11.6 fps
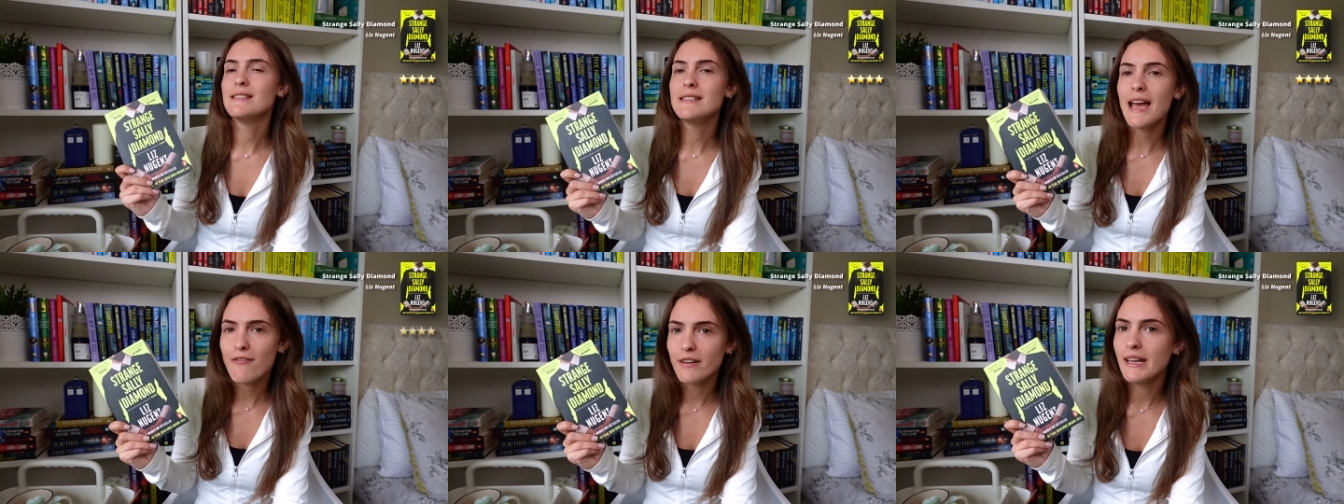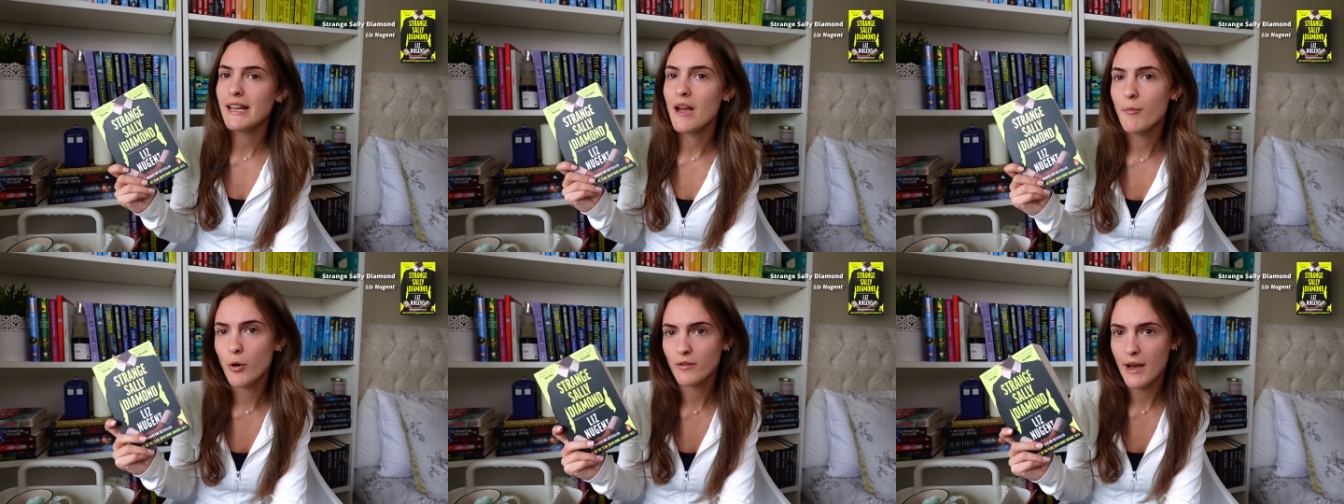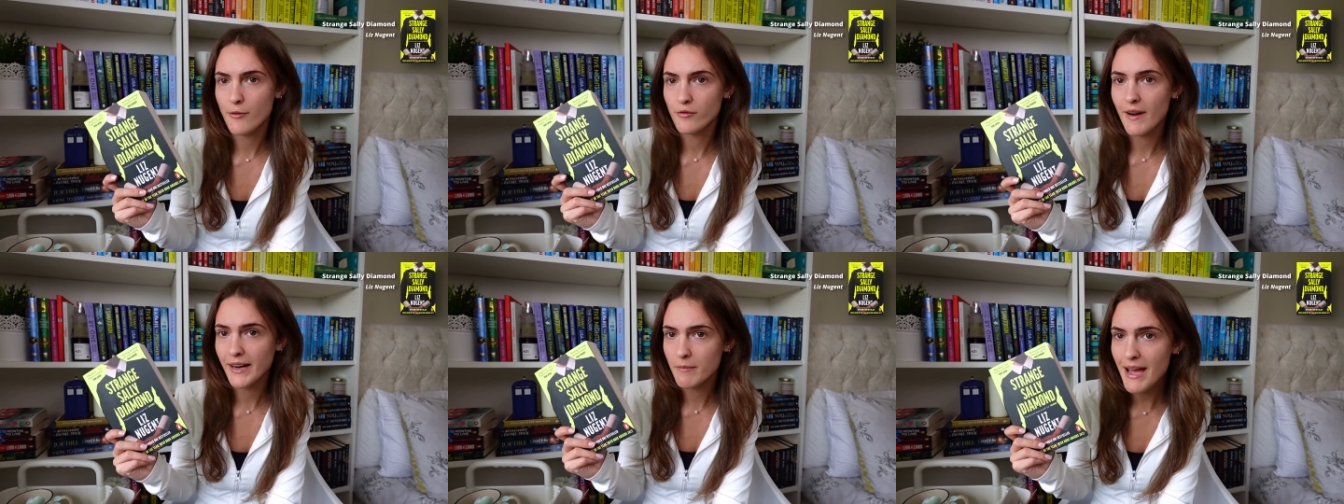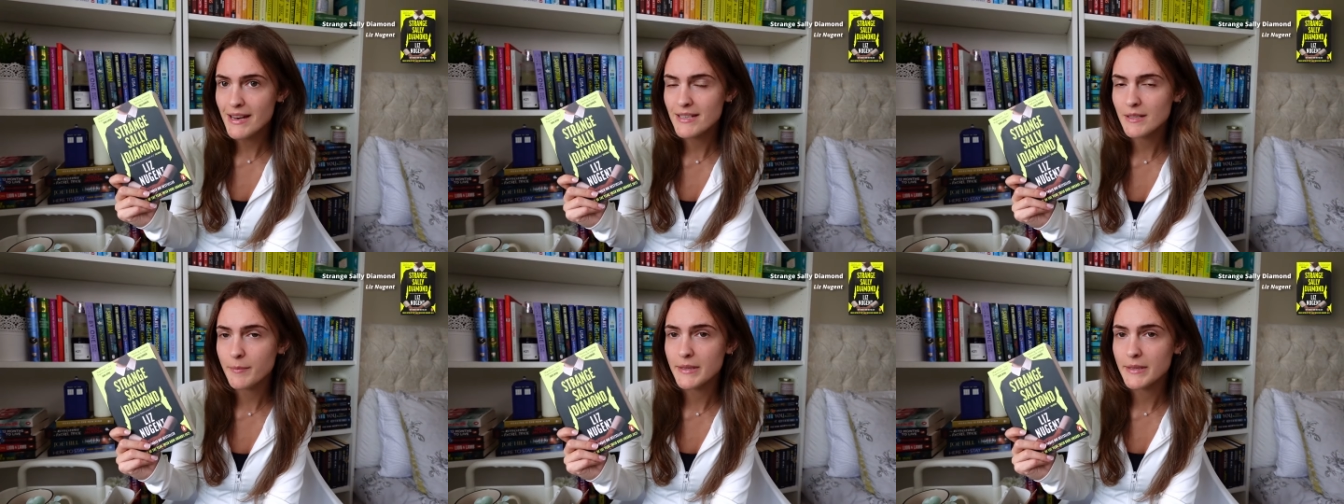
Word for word: definitely a book that I would recommend,